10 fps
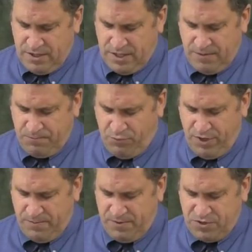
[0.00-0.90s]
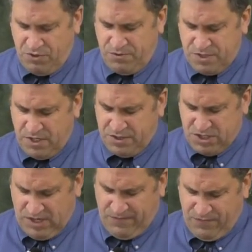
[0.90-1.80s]
And then point number two is going to
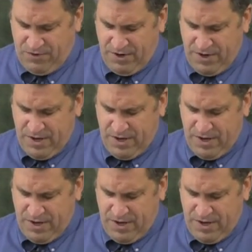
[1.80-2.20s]
suffer.